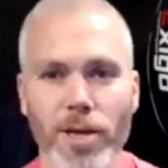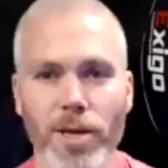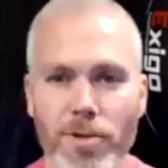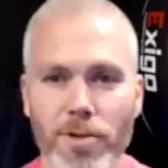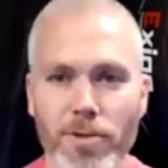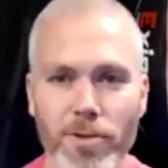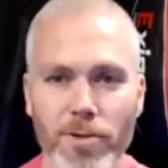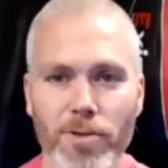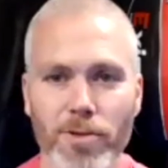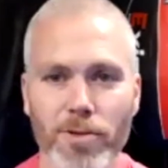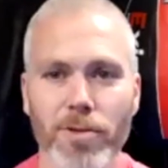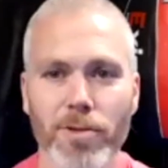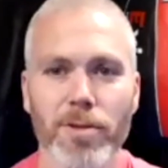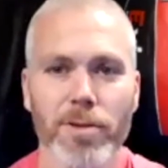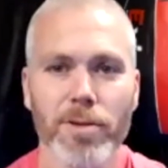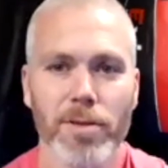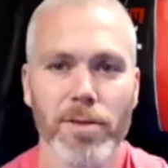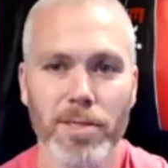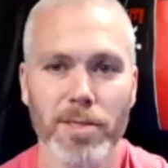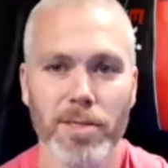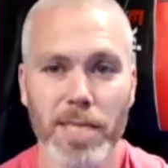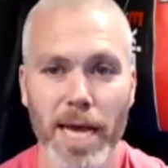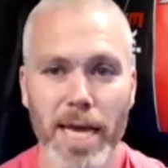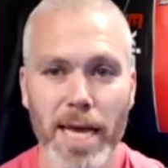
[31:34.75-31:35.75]

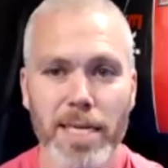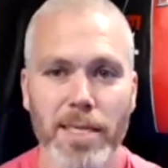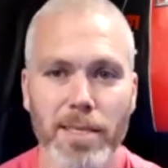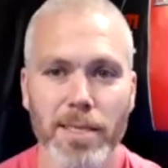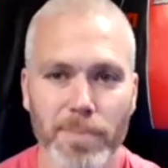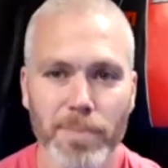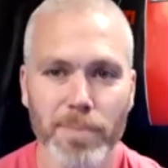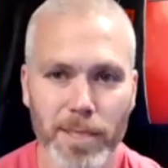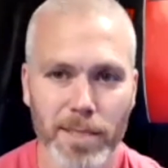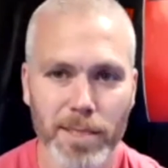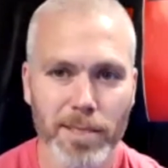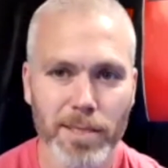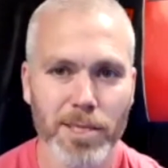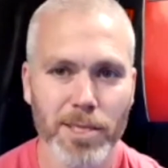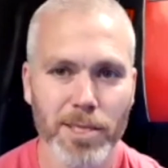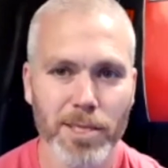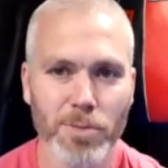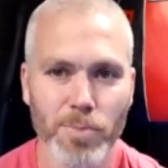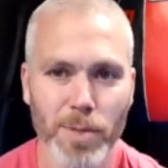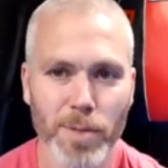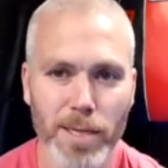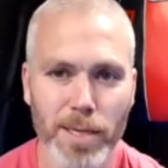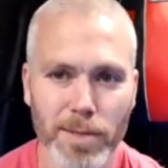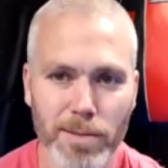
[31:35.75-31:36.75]
It's just
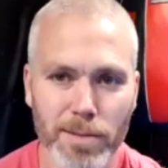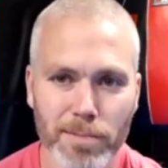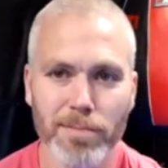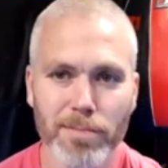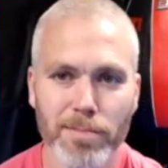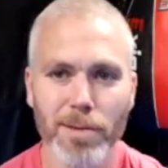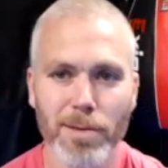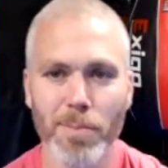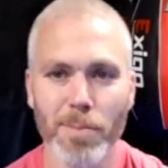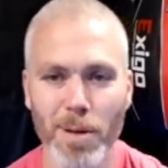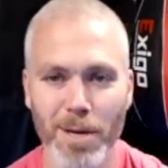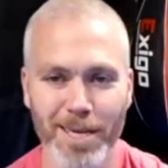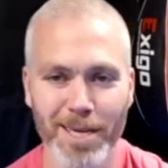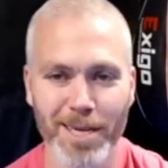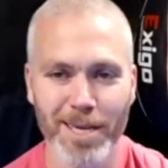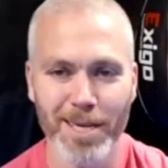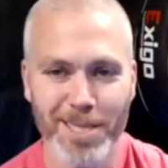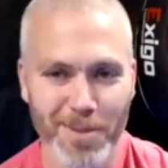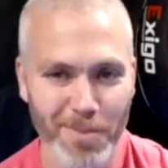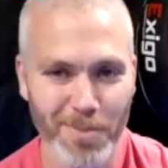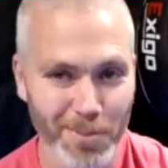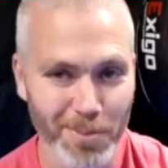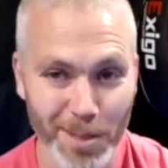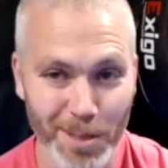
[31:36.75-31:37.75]
been it's
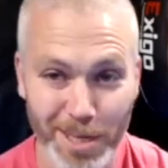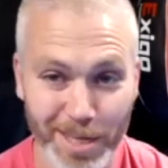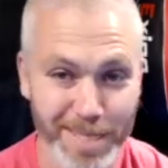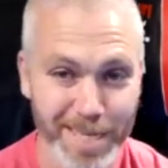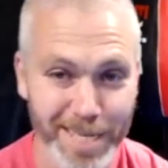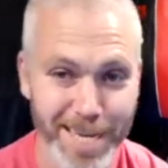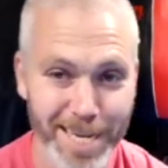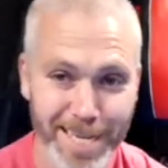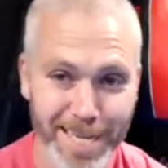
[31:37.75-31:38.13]
completely dead.